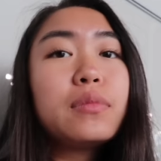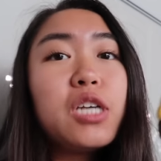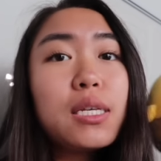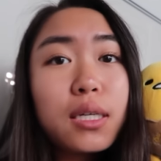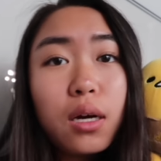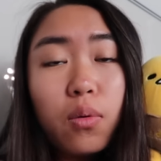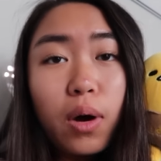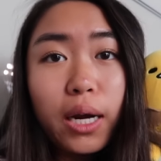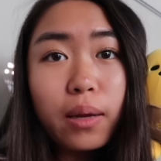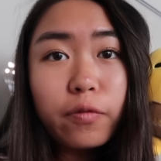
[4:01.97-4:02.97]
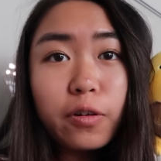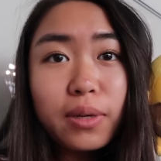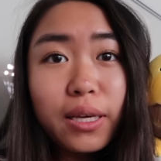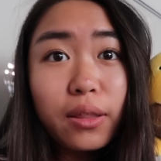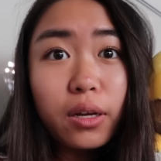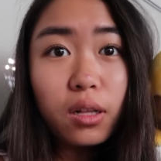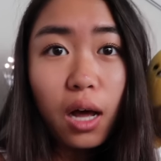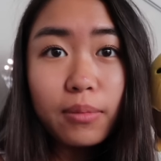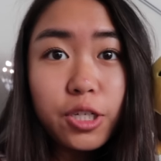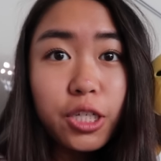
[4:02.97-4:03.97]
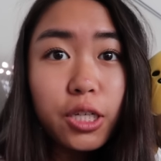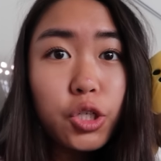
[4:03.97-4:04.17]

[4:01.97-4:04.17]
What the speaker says: Jessica won him for me in the claw machine.